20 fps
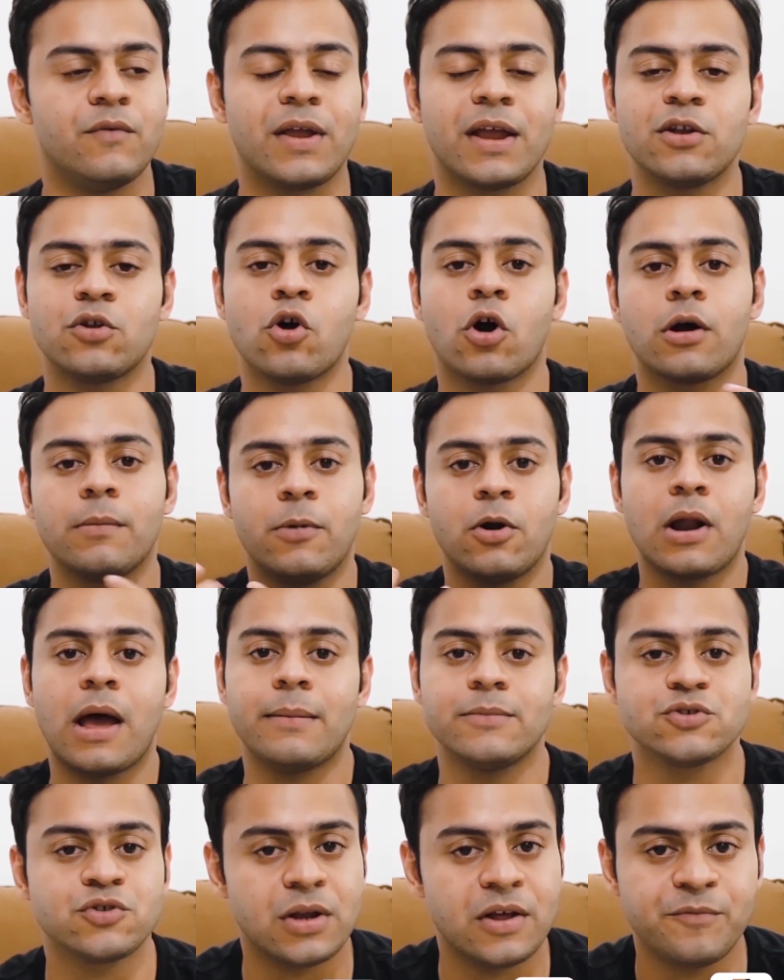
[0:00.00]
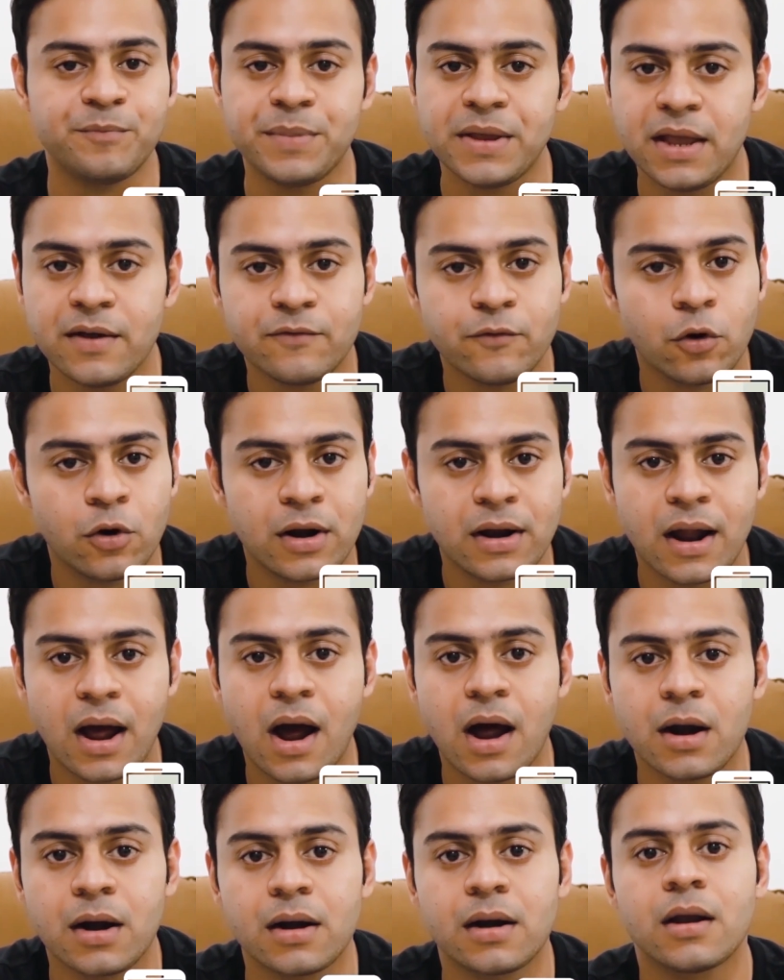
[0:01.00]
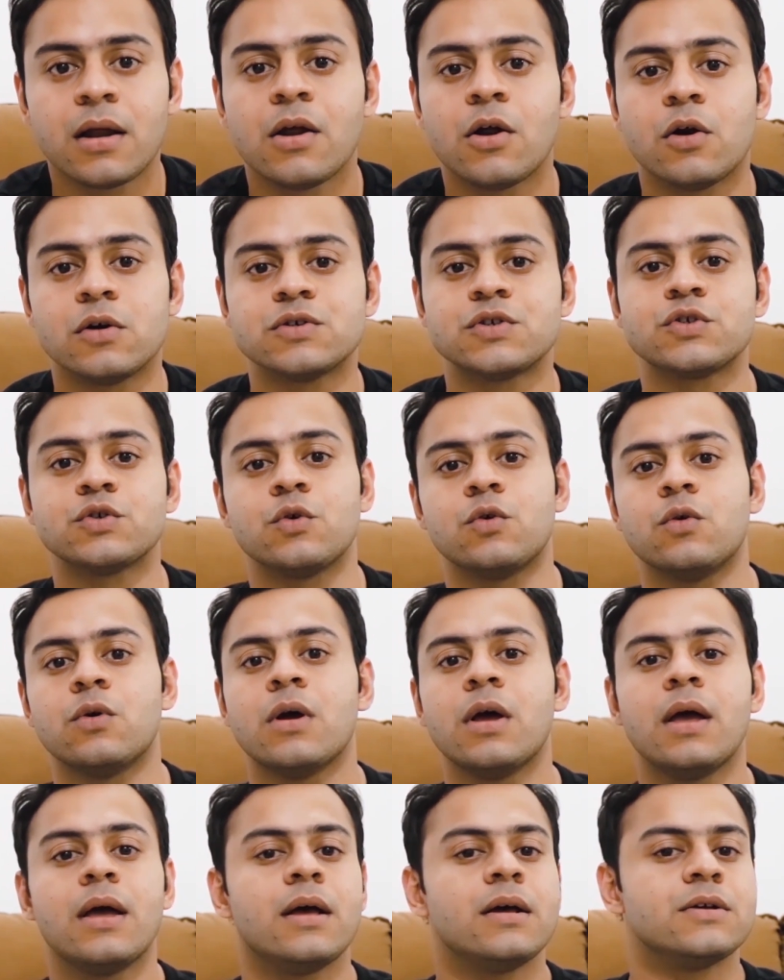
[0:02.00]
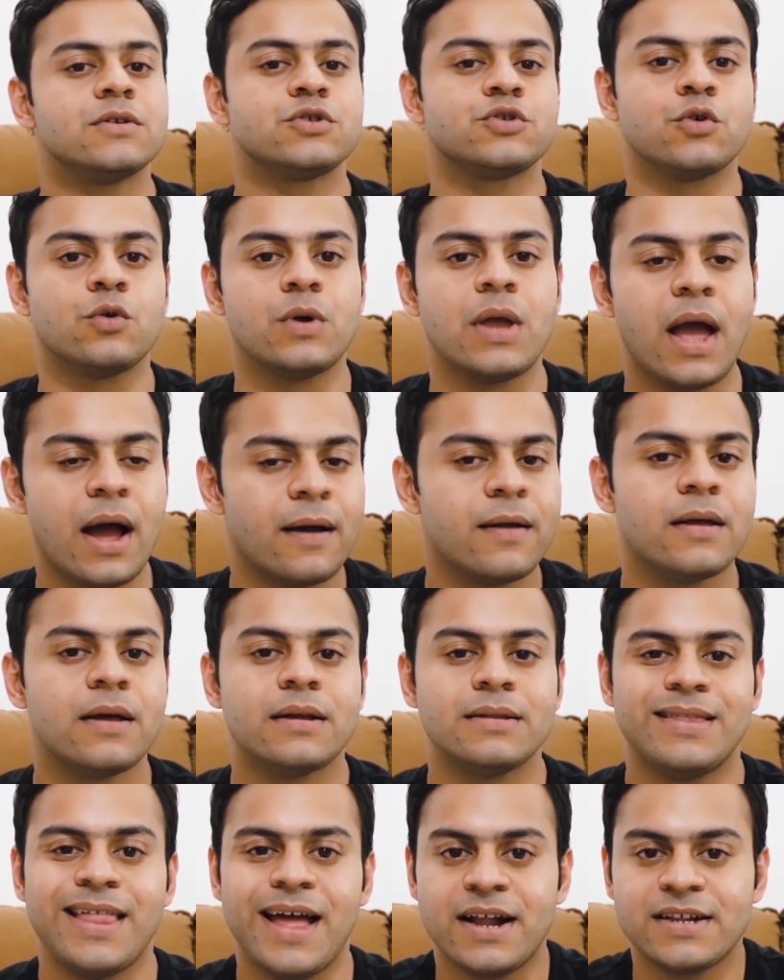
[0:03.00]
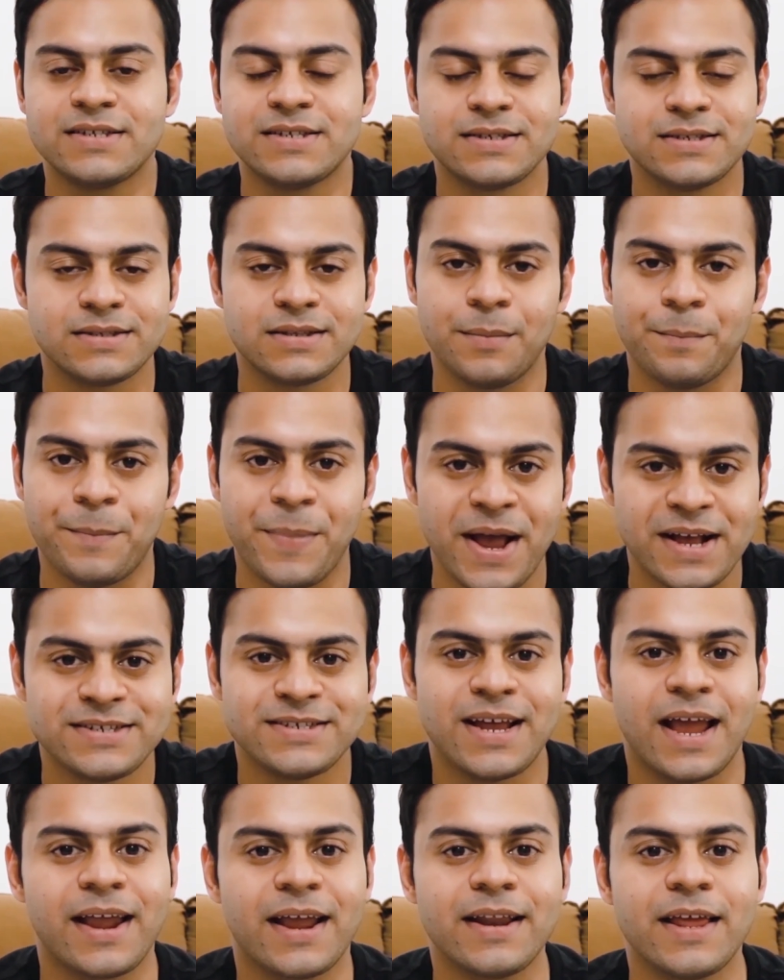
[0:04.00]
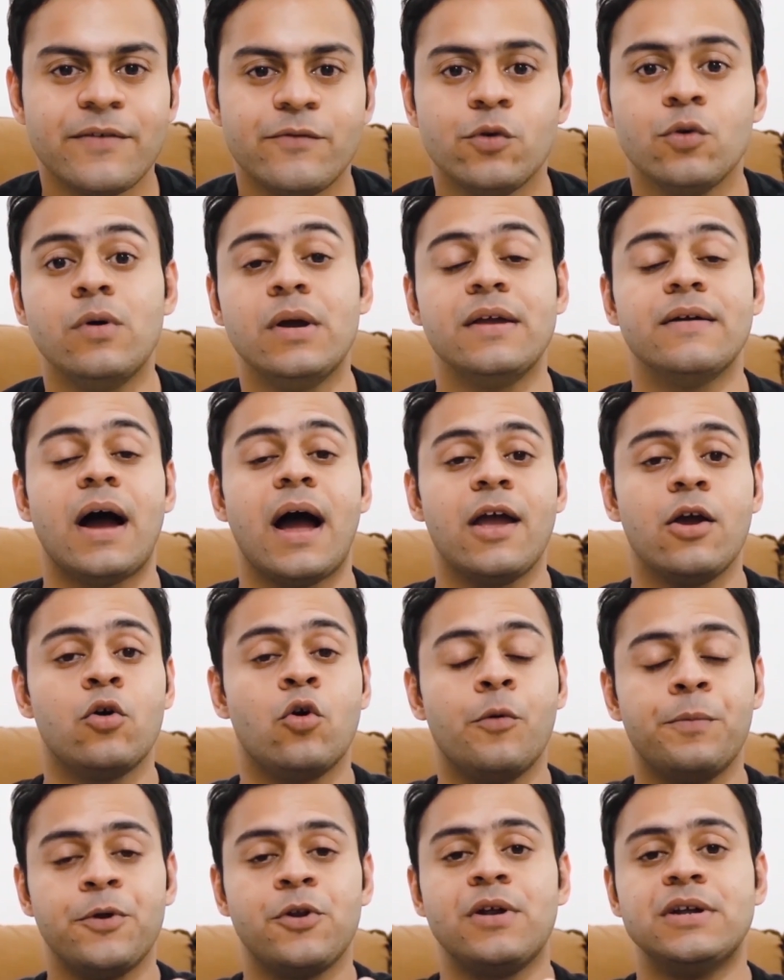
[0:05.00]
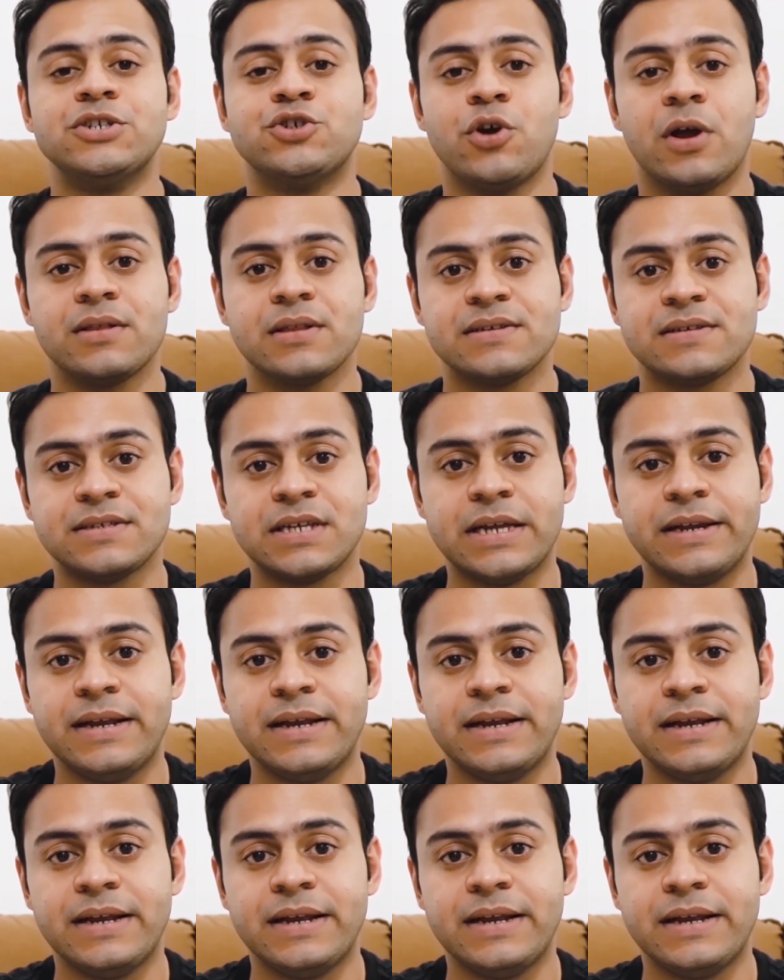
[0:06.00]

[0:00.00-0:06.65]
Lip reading: We can talk about Amazon FBA for an hour or so. So yeah, that's the best I can give you. I hope you're enjoying this